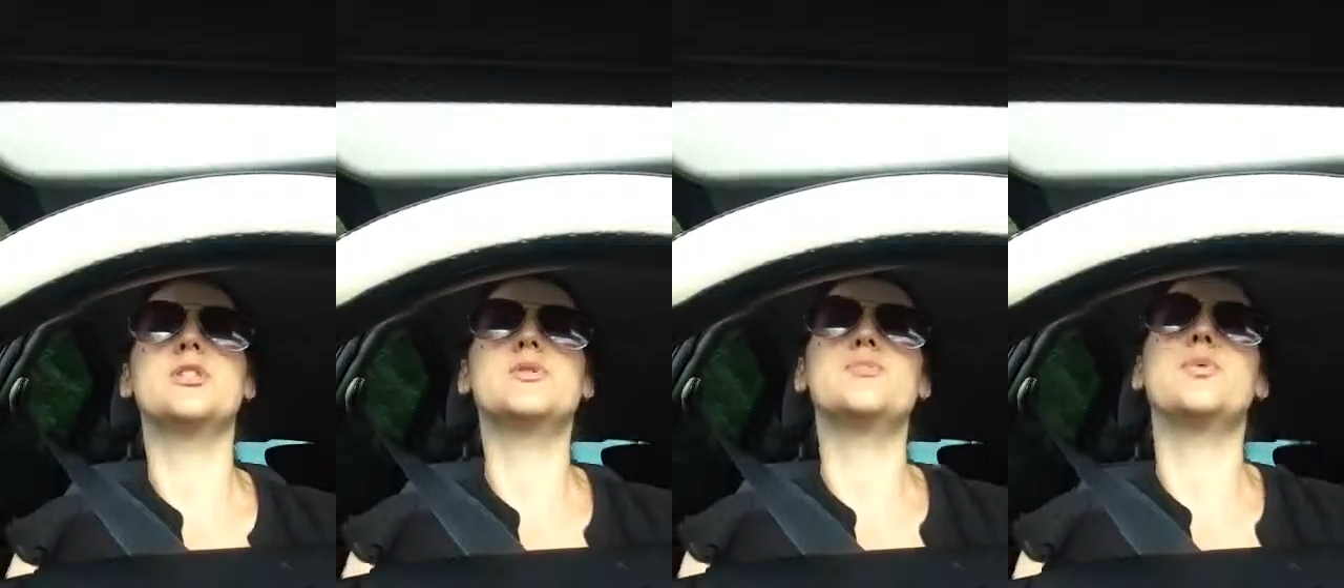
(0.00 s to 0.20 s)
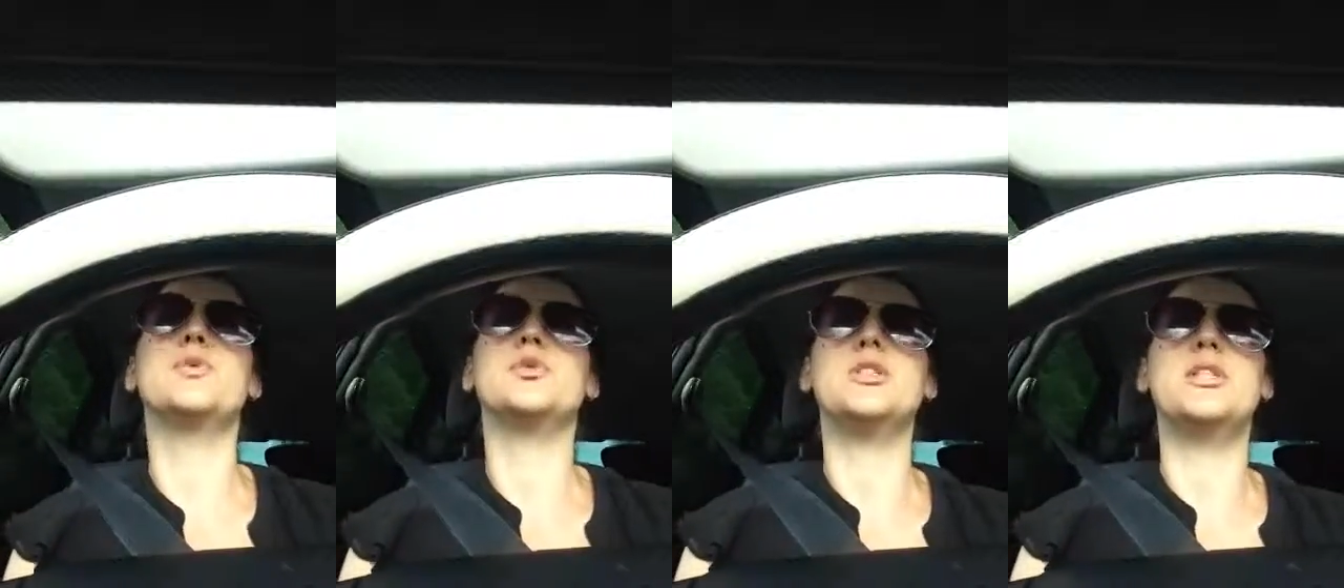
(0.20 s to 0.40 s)

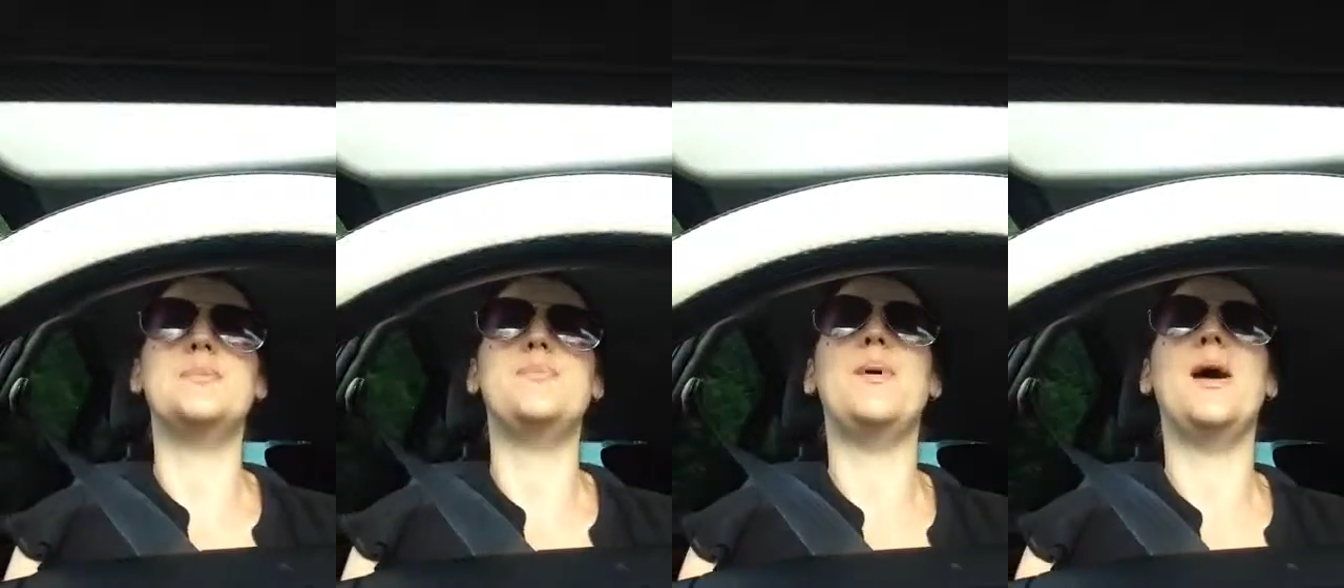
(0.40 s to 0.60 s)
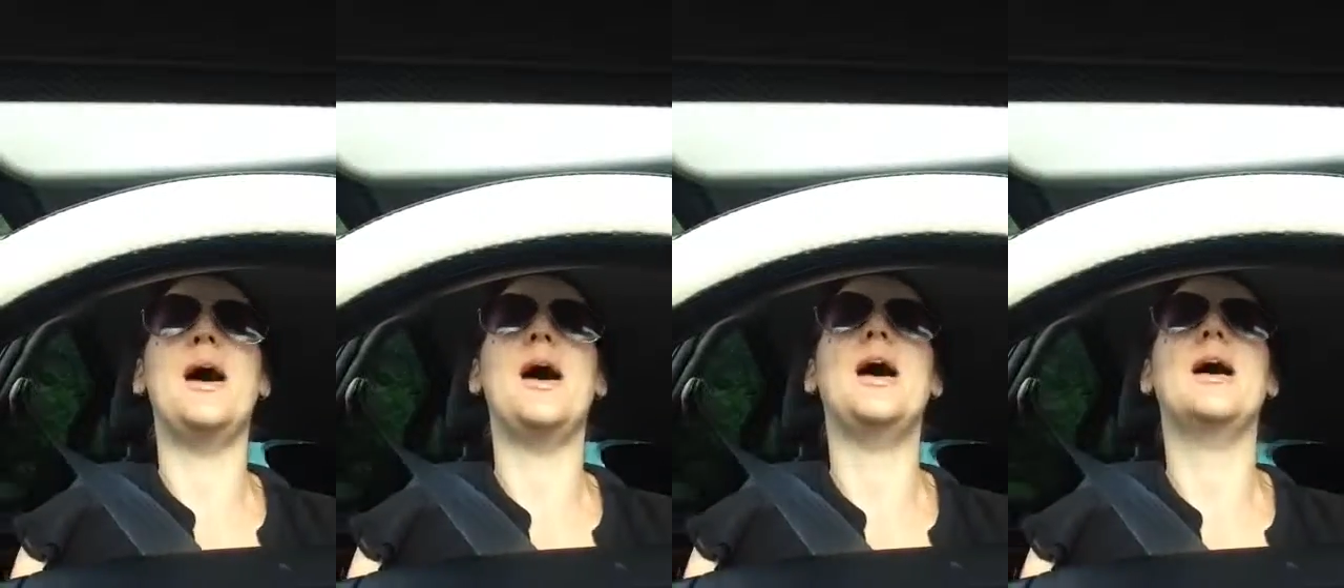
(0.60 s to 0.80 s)
spotty
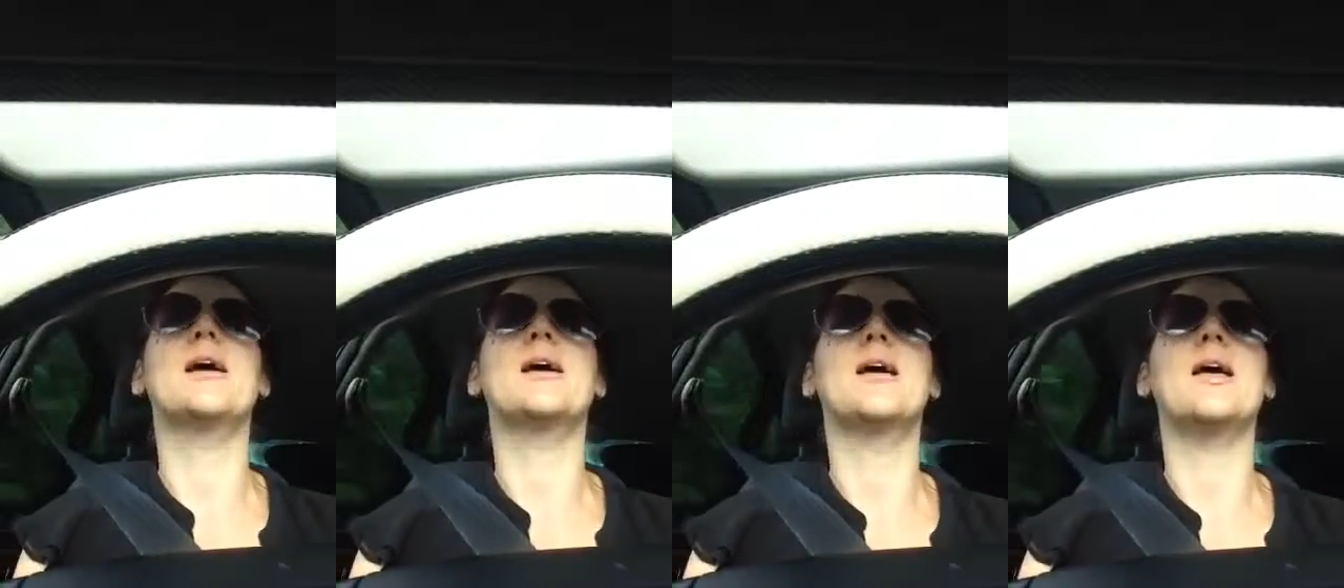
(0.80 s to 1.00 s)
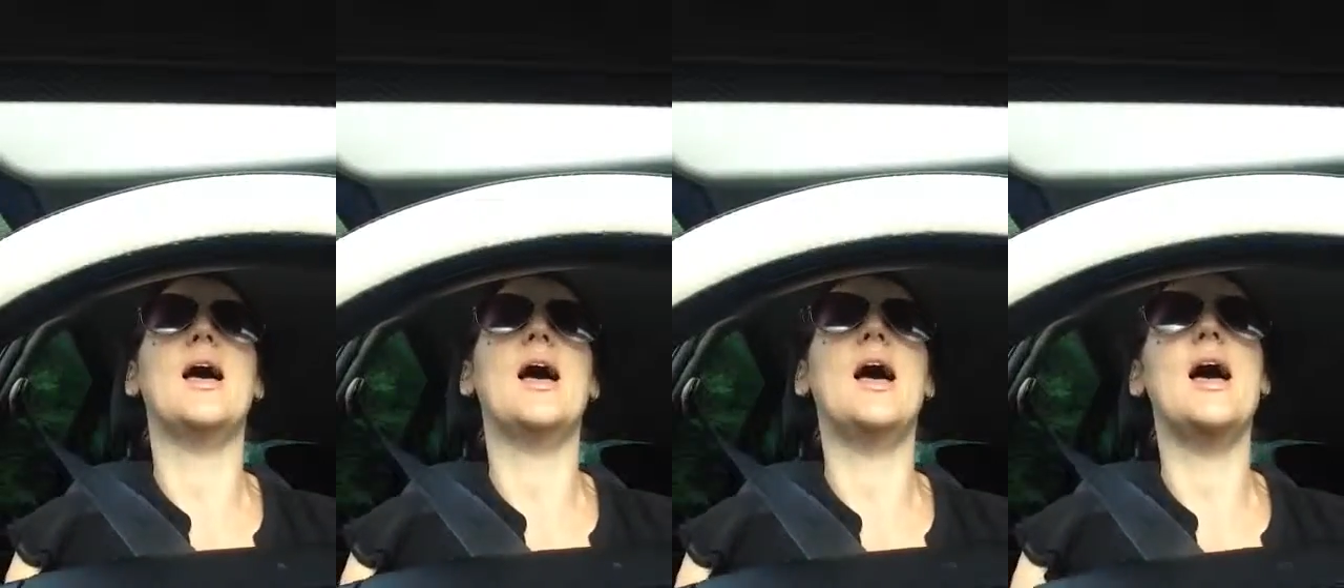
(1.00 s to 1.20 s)
back
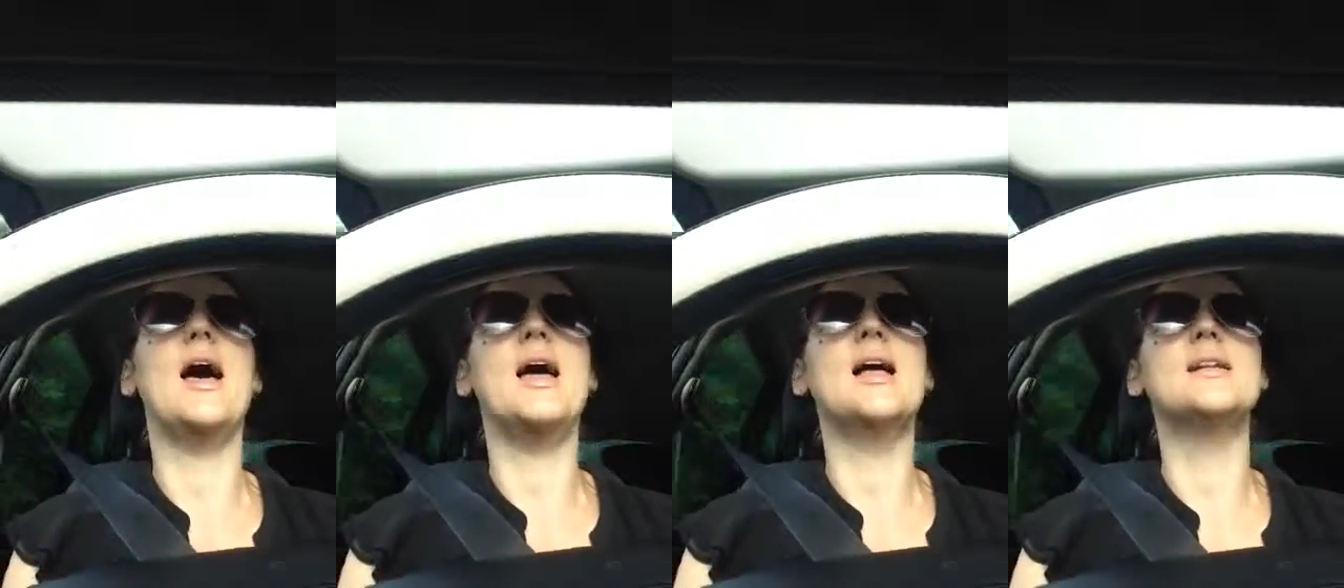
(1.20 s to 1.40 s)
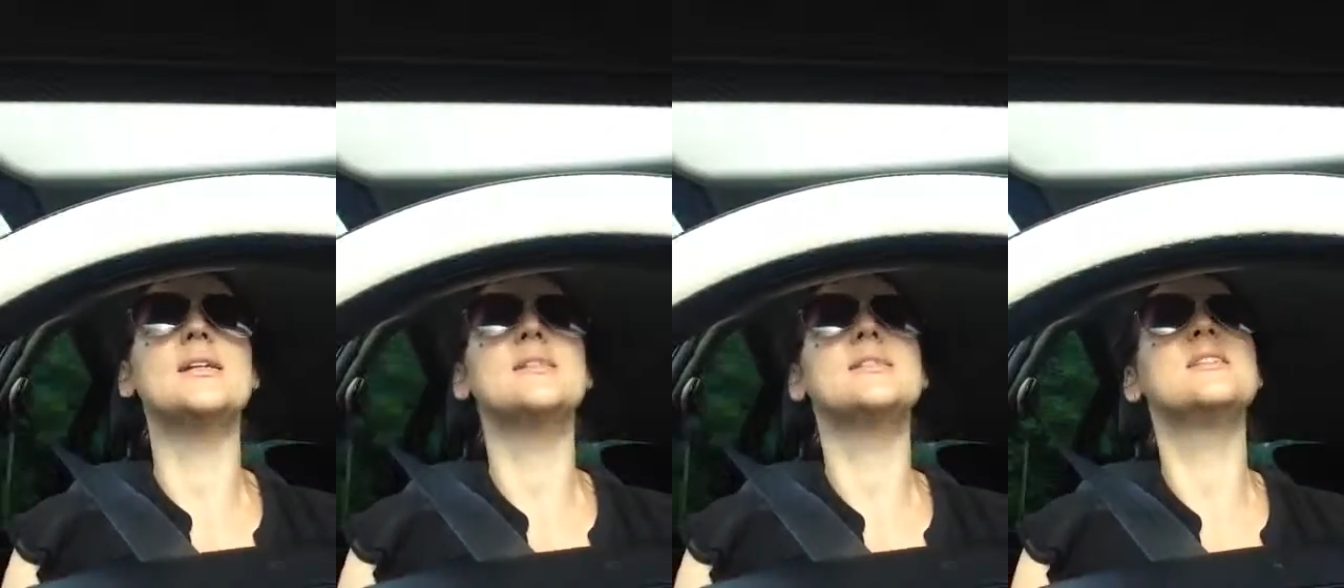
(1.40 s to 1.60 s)

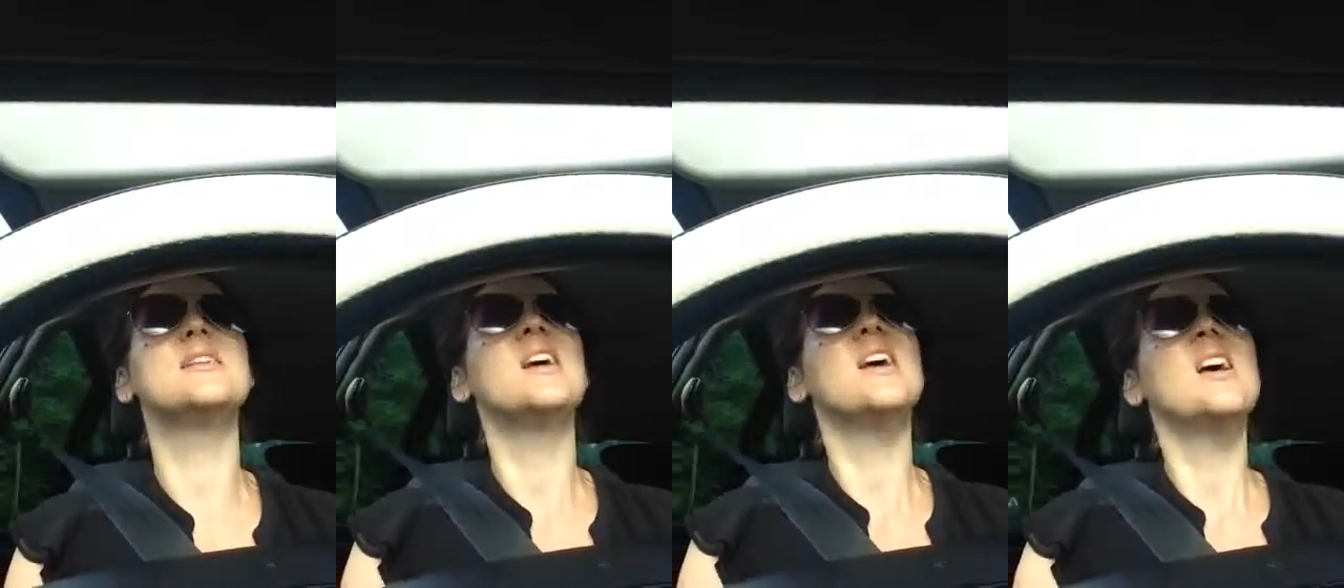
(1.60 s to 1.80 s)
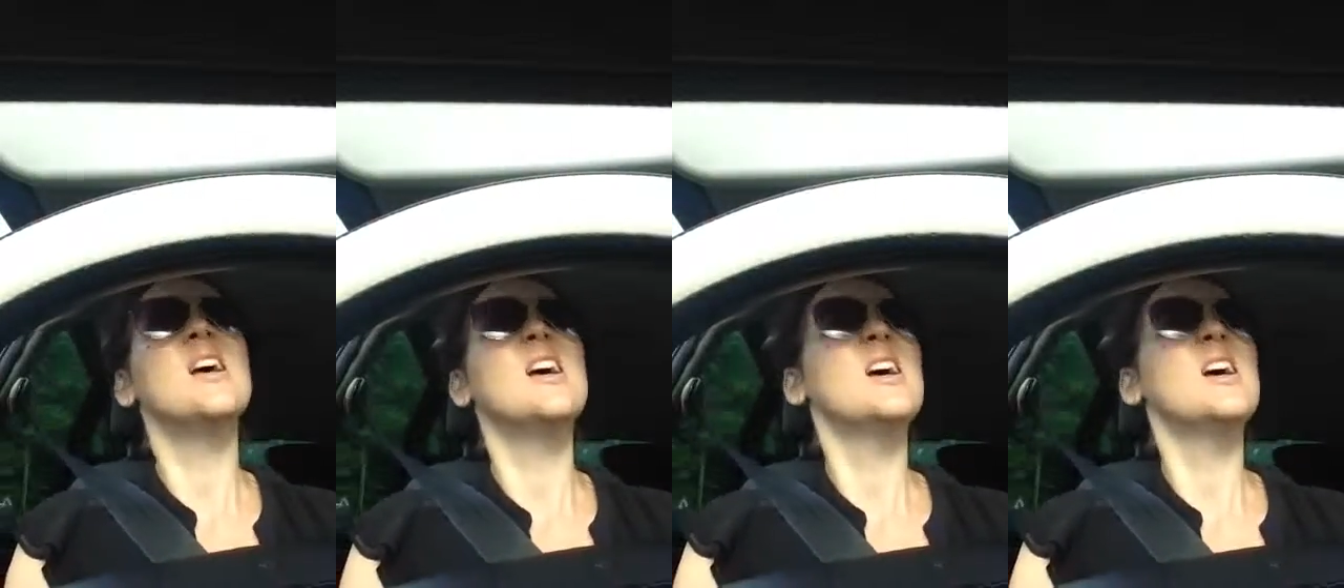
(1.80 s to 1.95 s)
and